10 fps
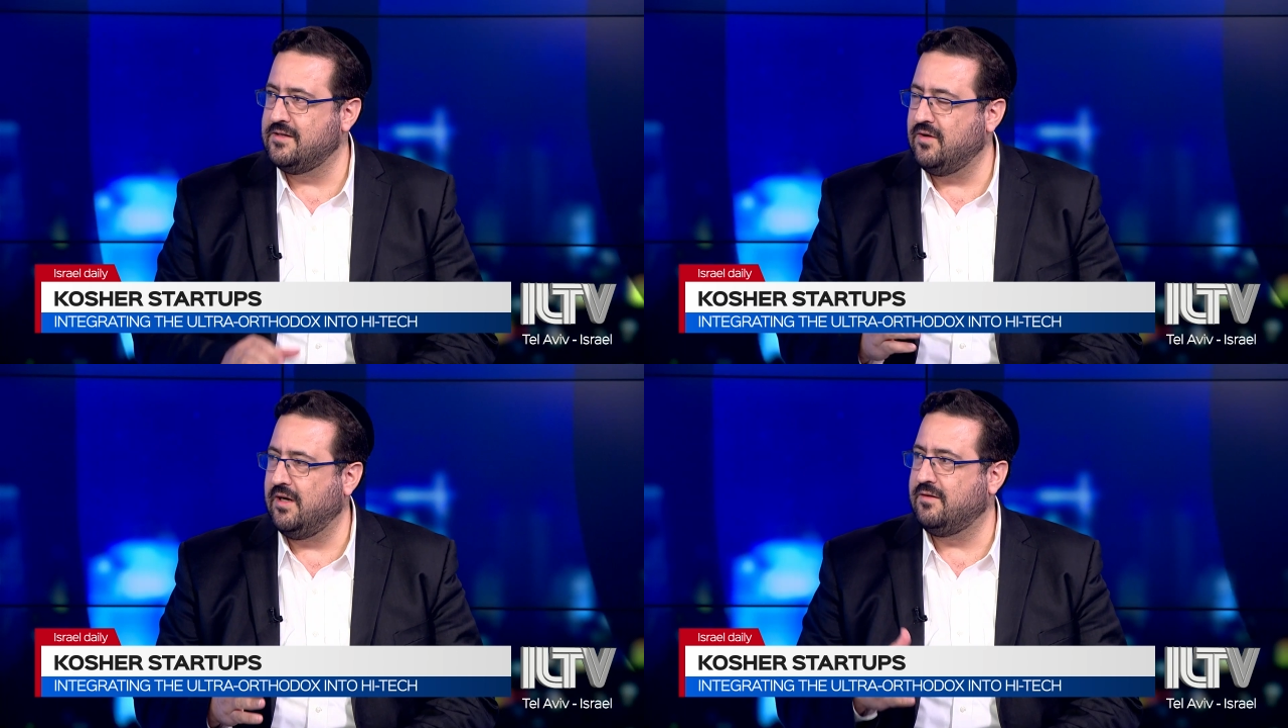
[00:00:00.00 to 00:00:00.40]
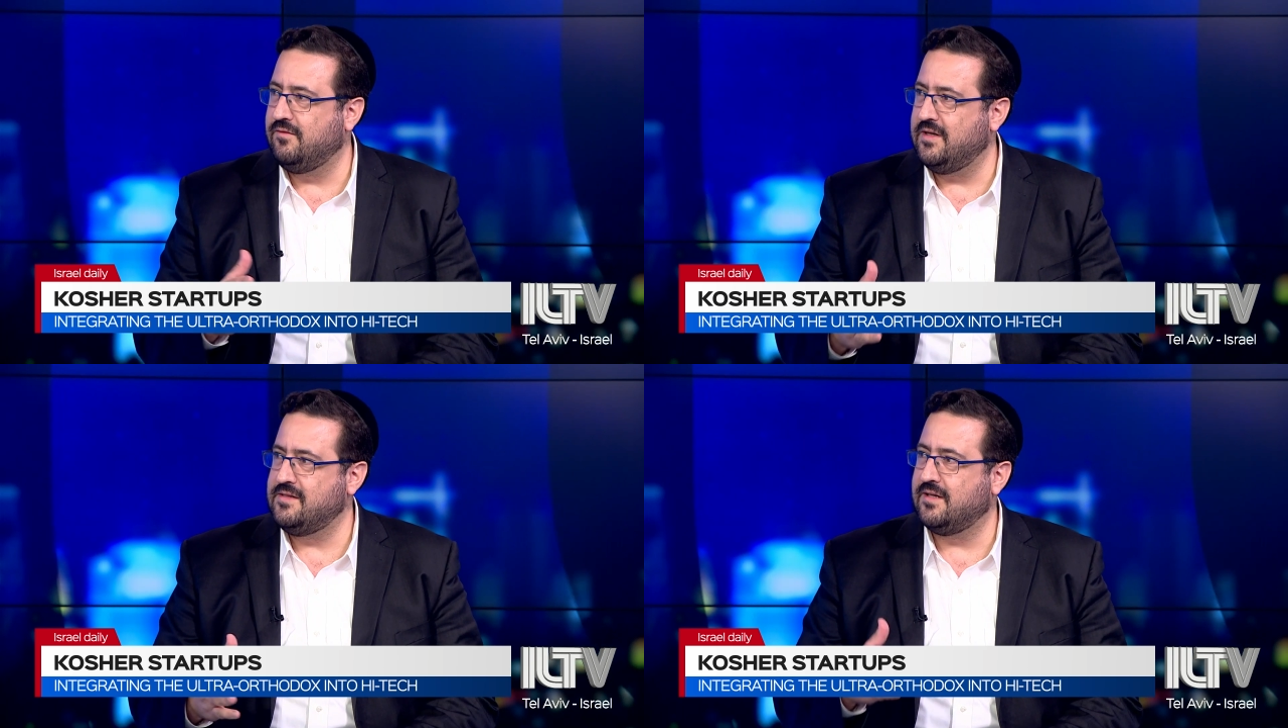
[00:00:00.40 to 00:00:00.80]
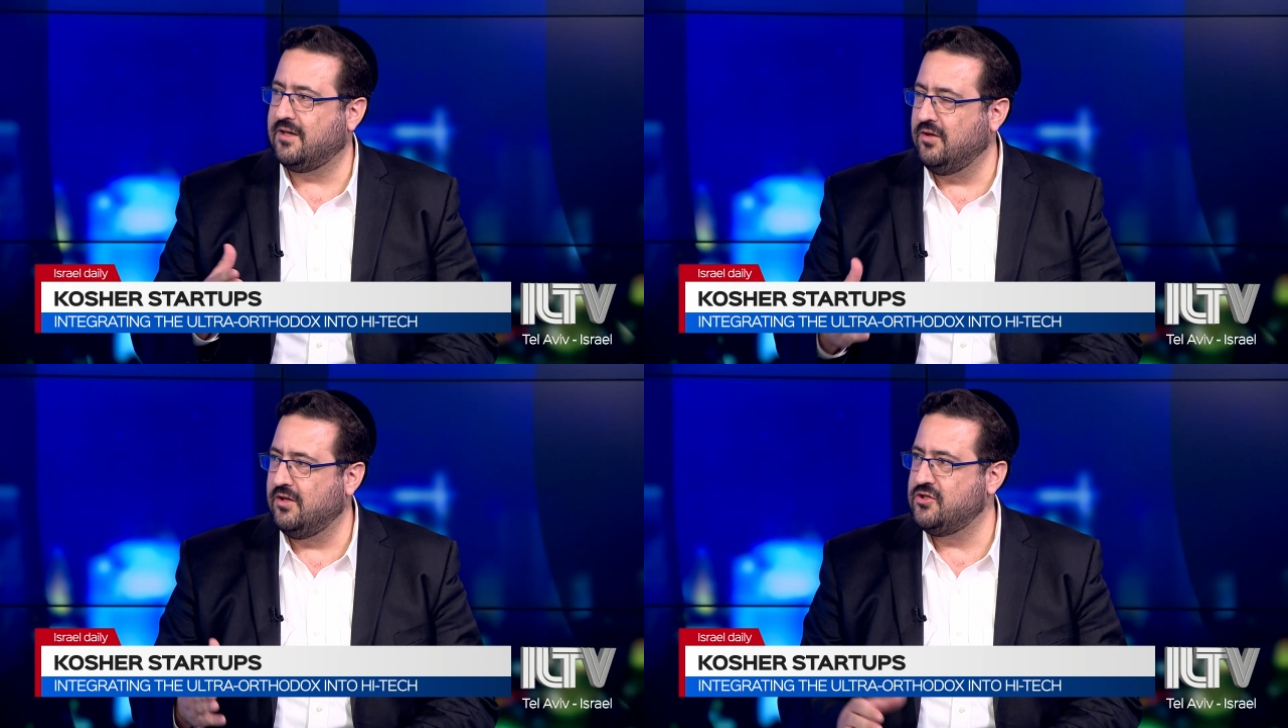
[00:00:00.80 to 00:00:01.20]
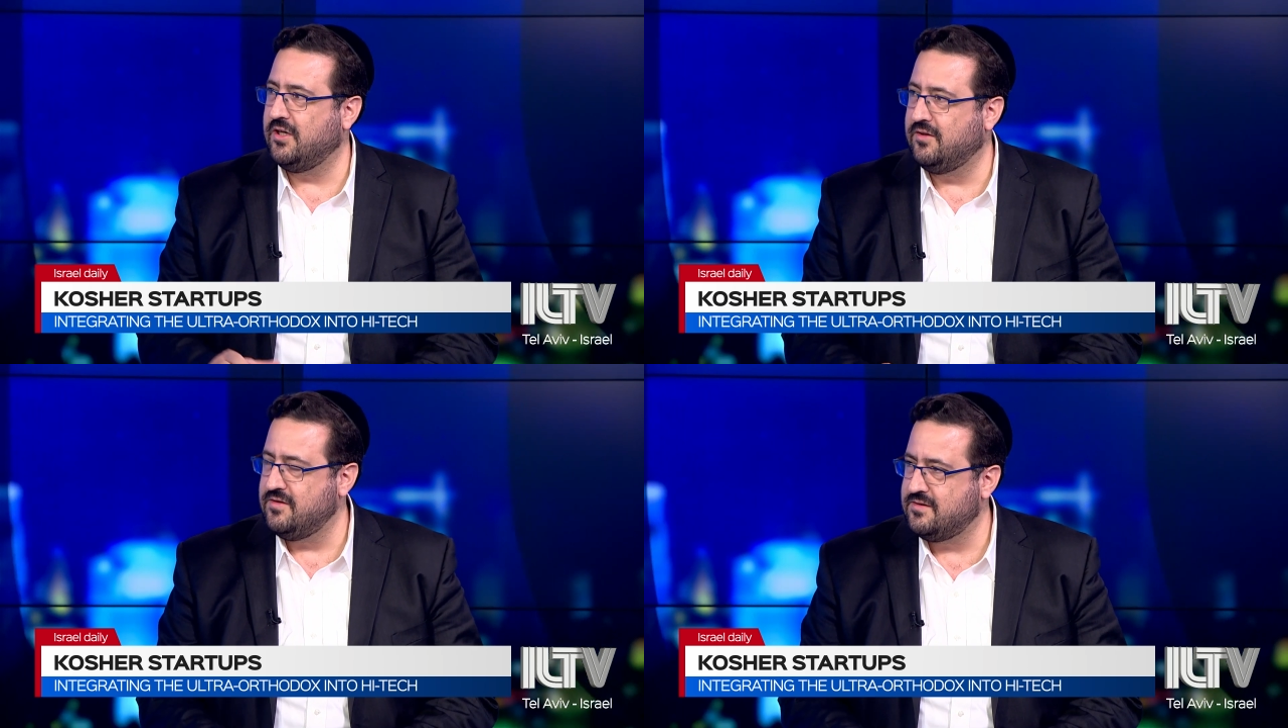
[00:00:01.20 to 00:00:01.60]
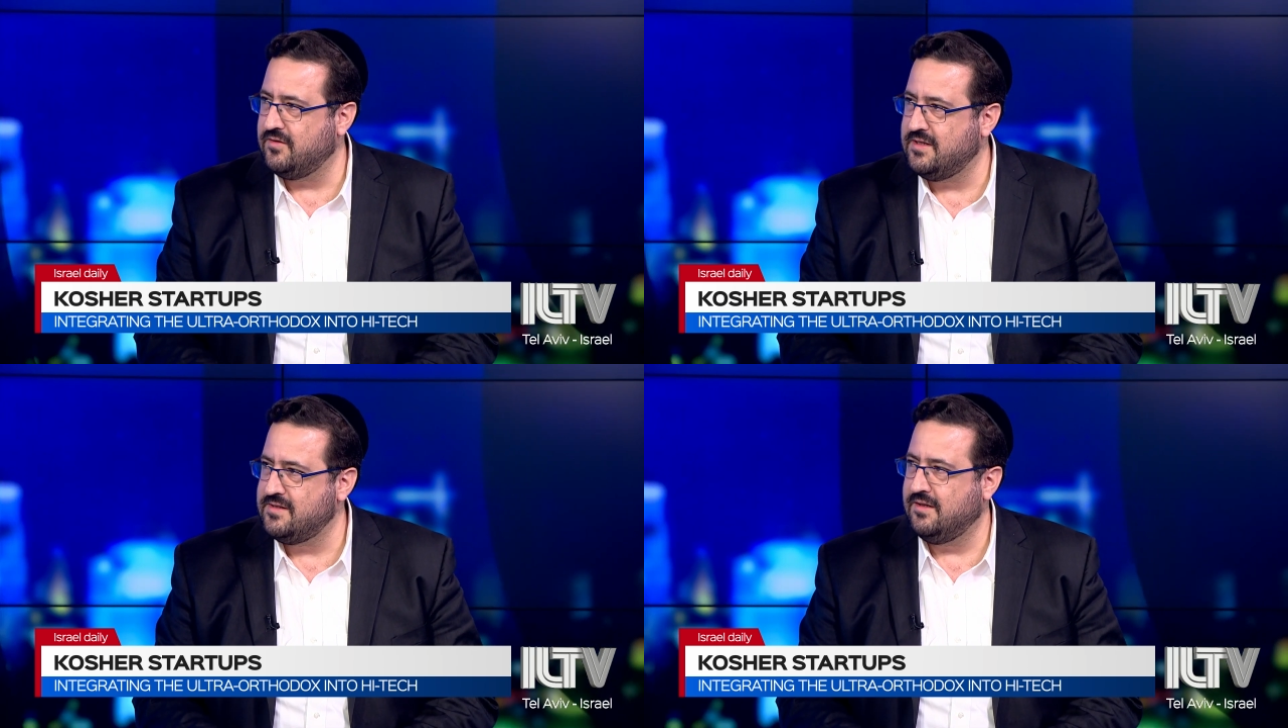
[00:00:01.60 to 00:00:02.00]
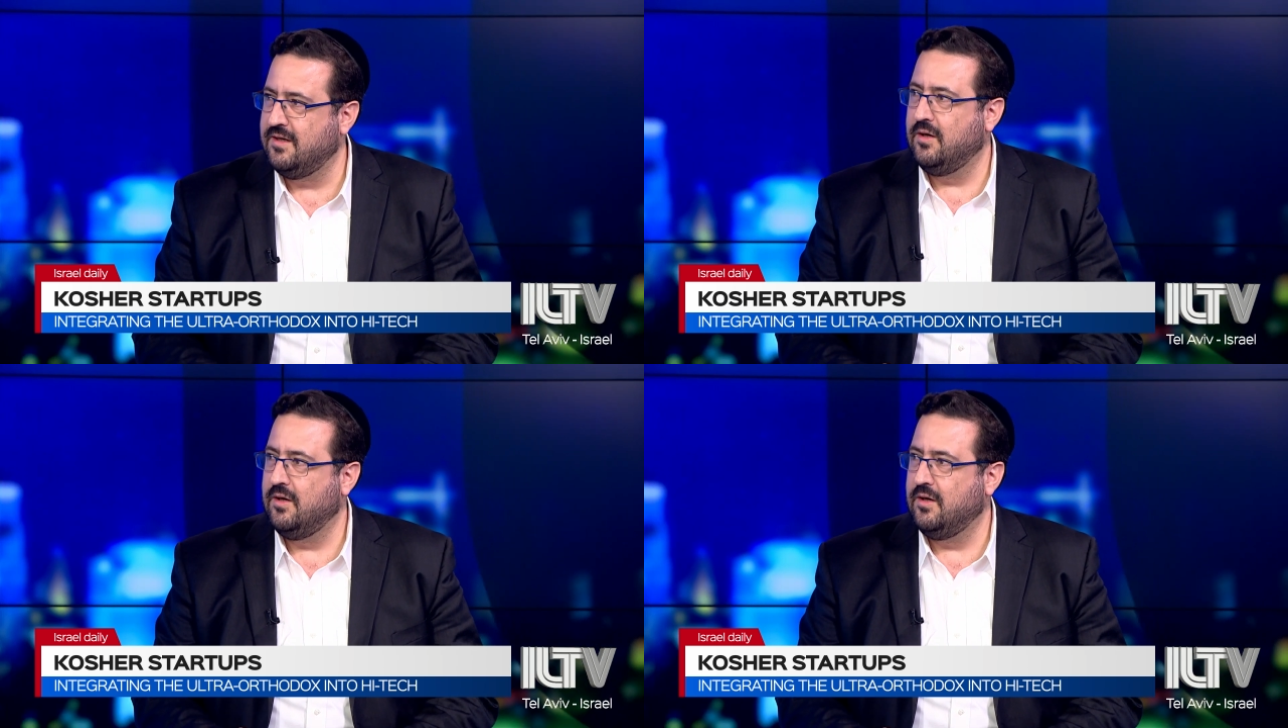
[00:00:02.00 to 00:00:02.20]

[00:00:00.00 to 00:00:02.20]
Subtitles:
Israel Advanced Technology Industries.